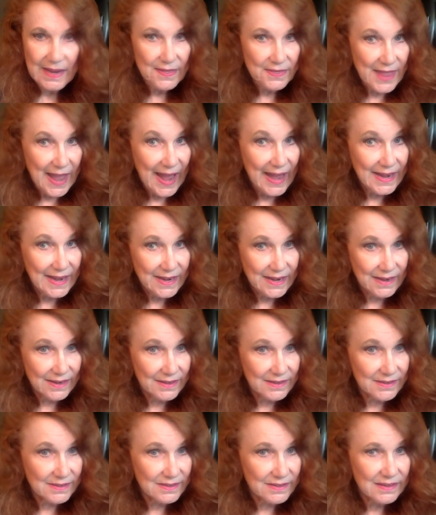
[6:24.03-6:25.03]
That
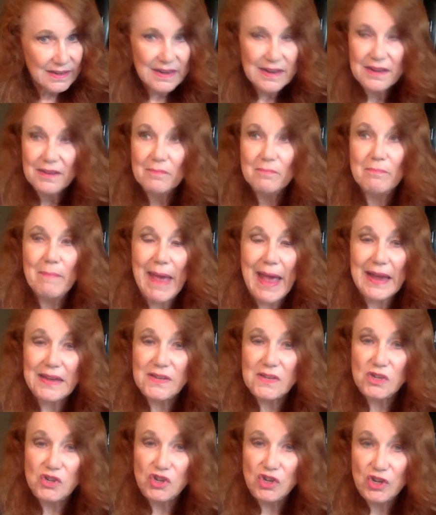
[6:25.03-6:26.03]
is,
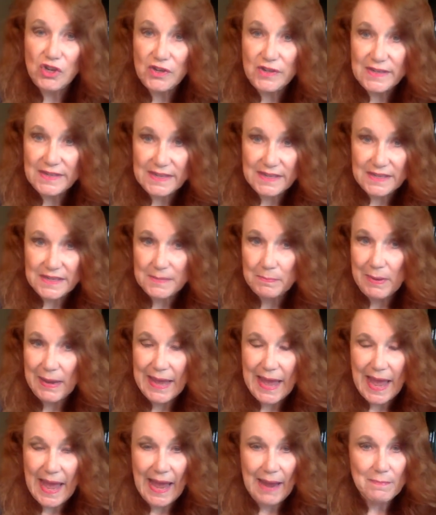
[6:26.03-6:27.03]
Massachusetts
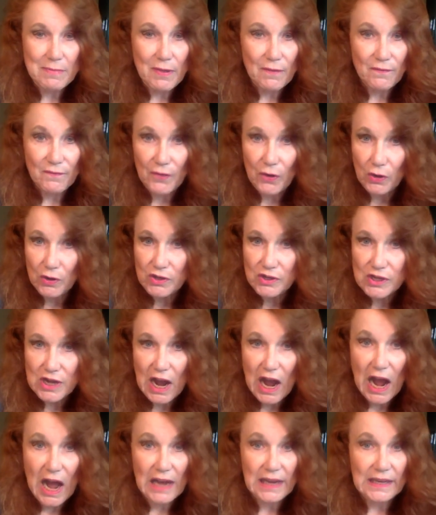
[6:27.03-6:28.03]
became the first
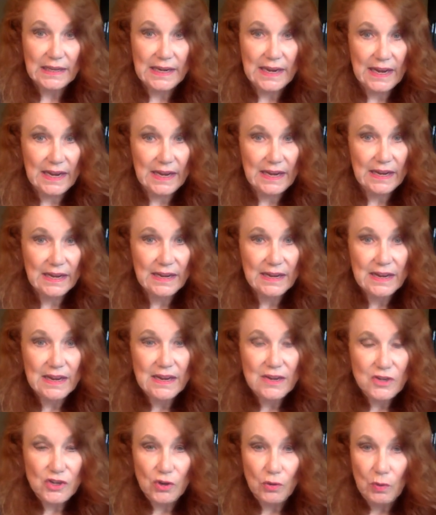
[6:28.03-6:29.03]
colony
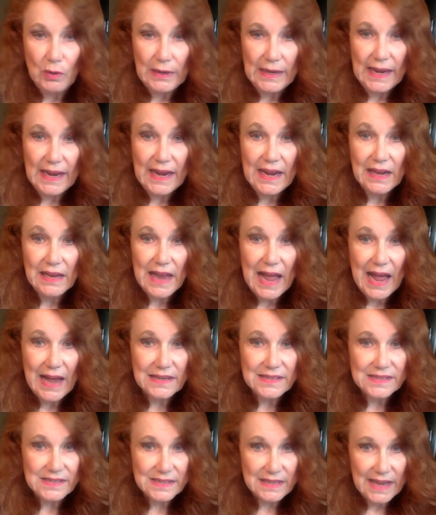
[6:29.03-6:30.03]
to
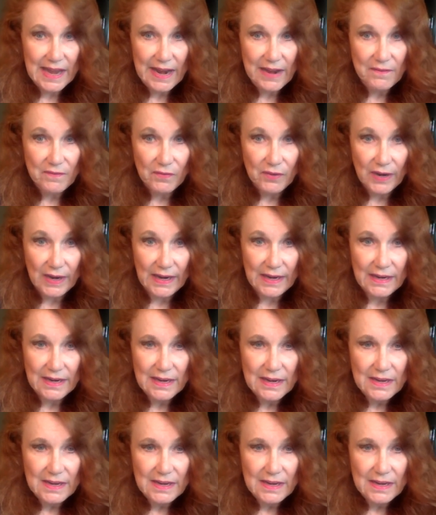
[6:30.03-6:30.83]
legalize slavery.